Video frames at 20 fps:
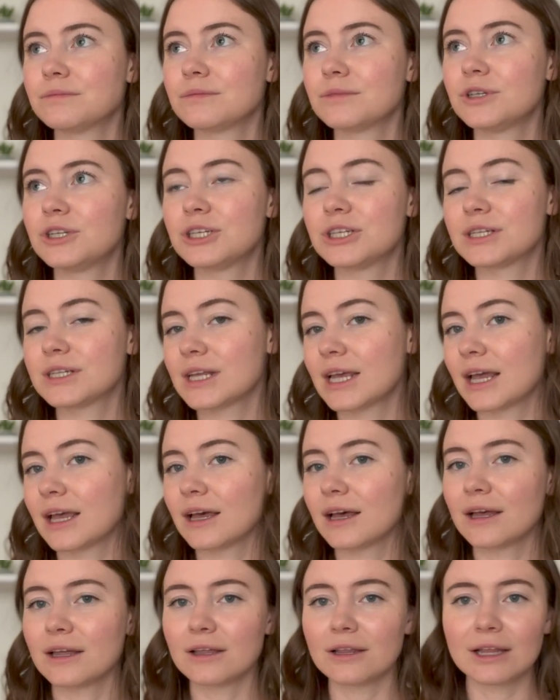just like
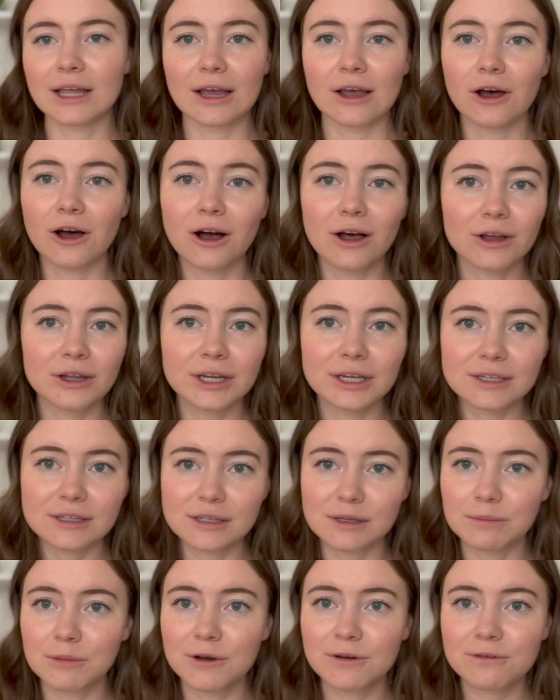a, like a holiday
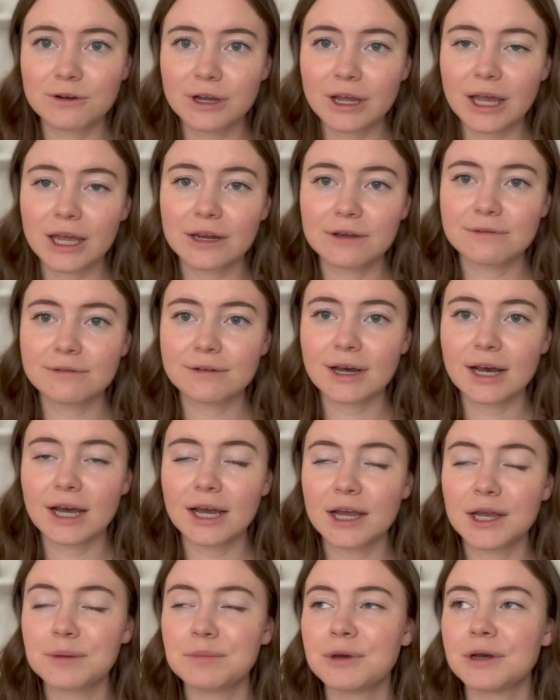slipover kind of
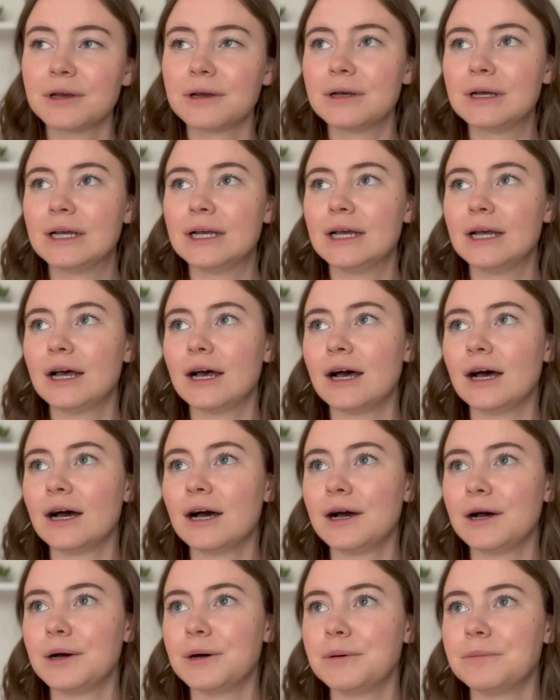vibe.
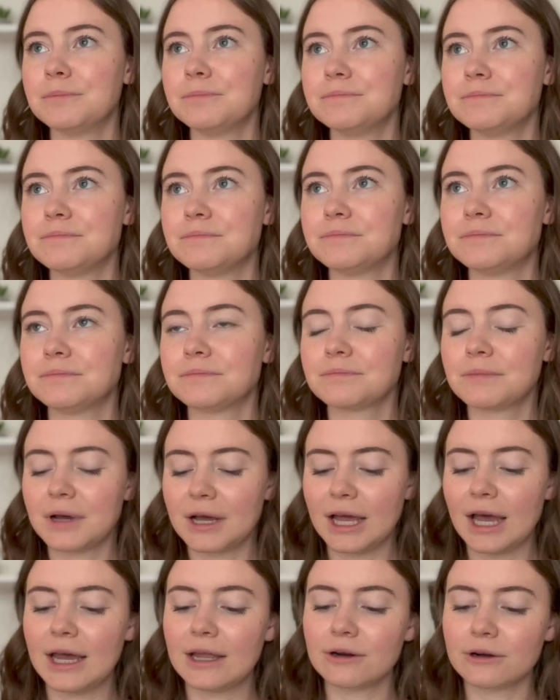Um,
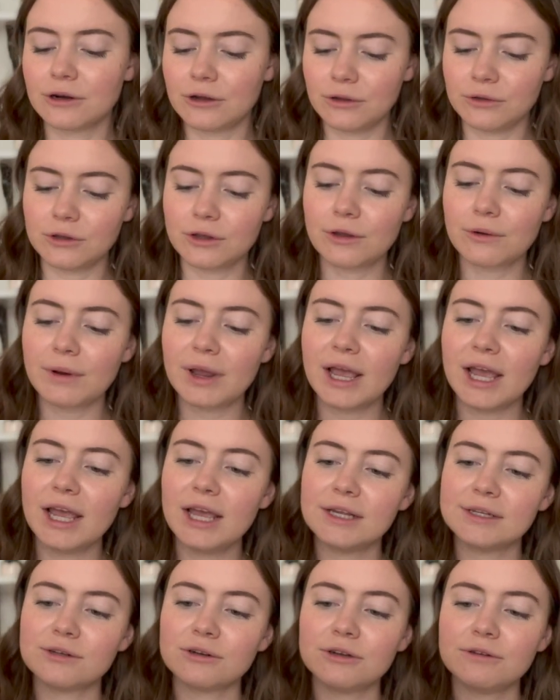but I don't know. The
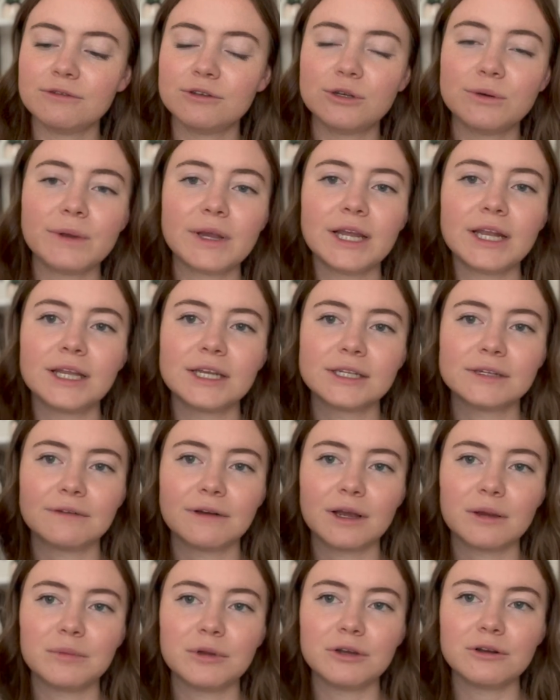gray sort of tweed is
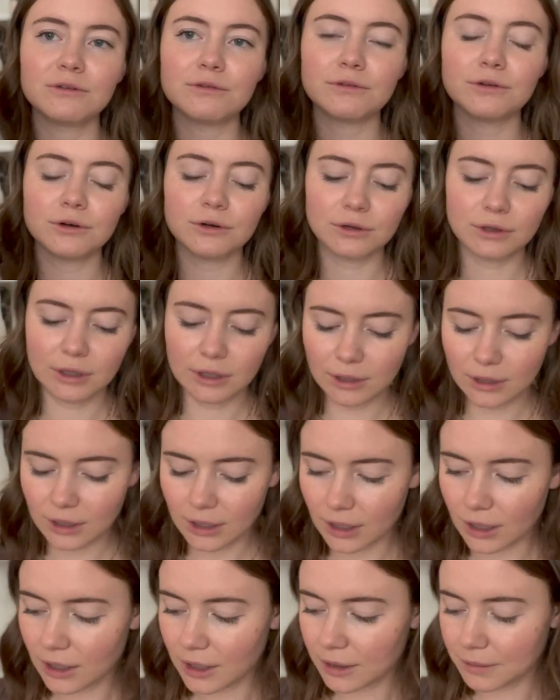very beautiful,
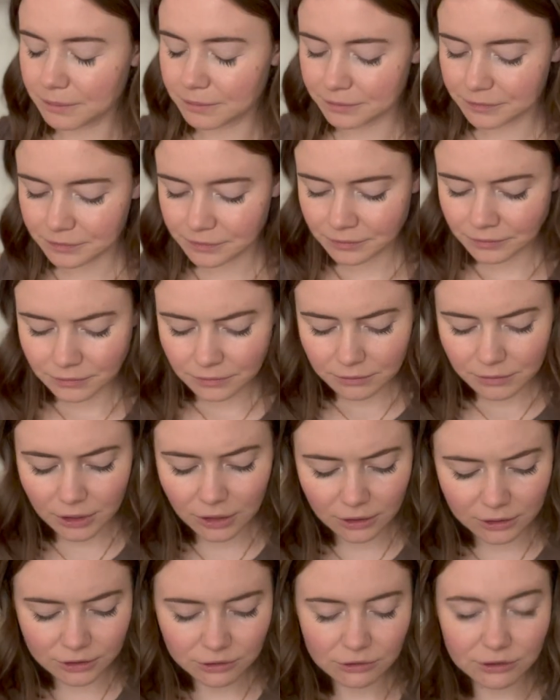um, but
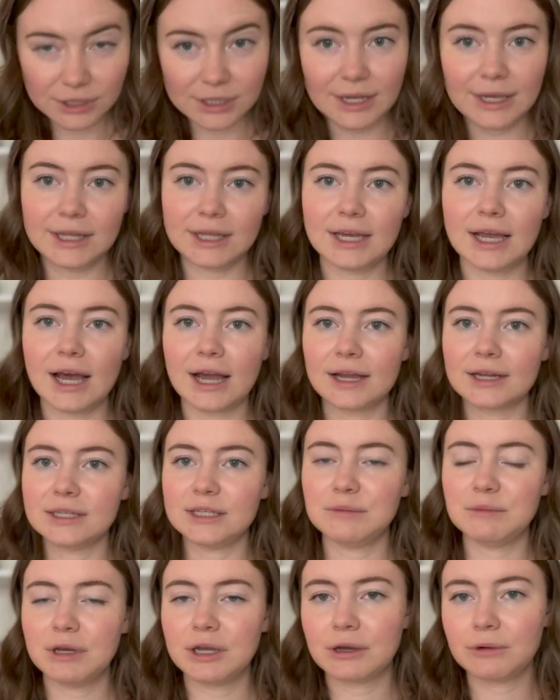also slightly
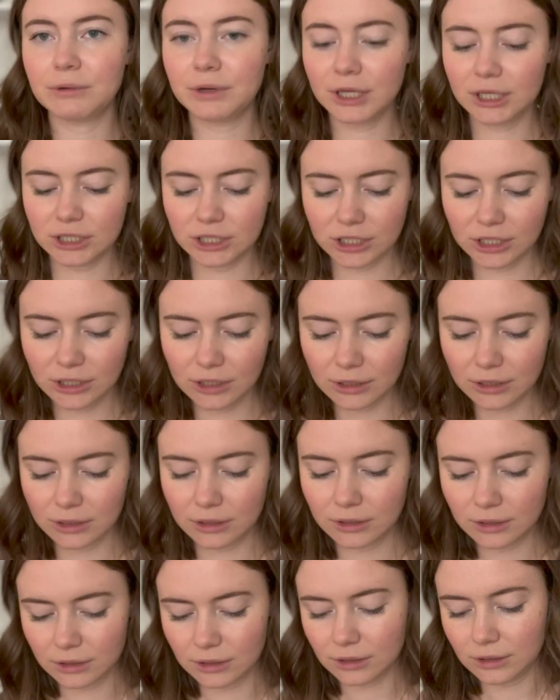academic, which
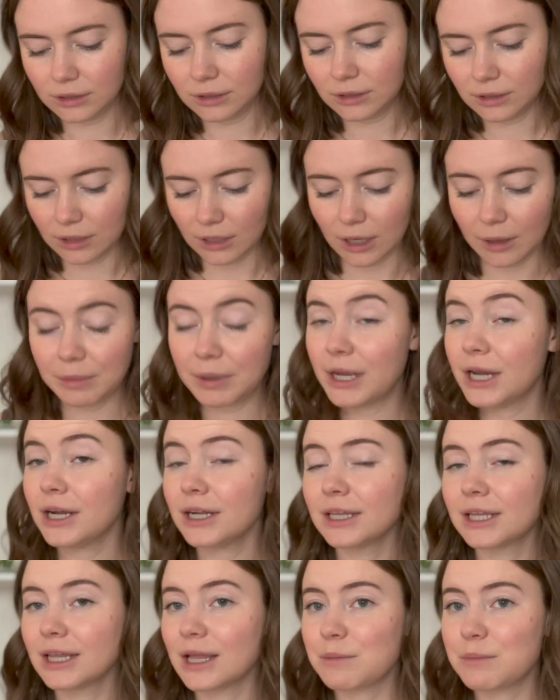
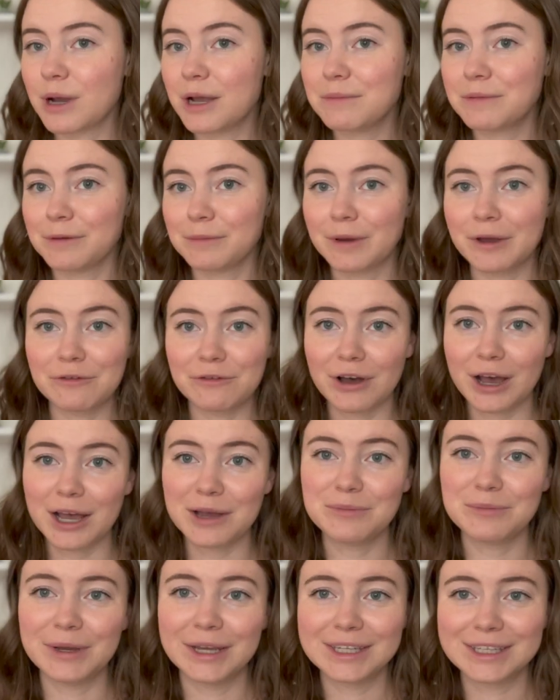apparently that might be my
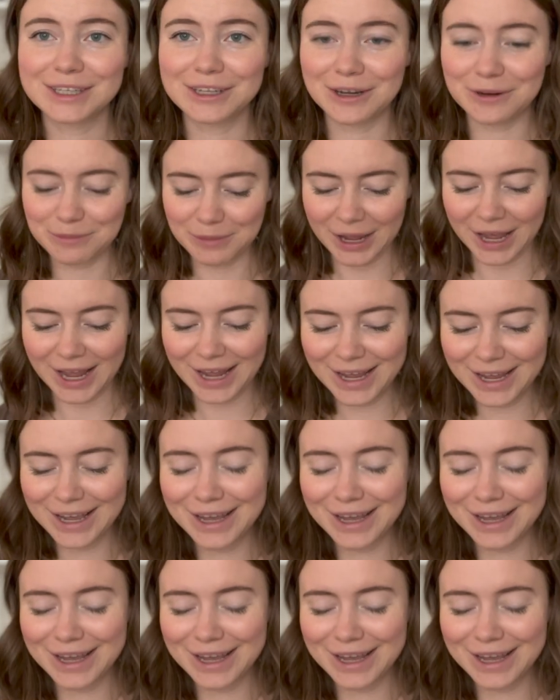vibe based on my,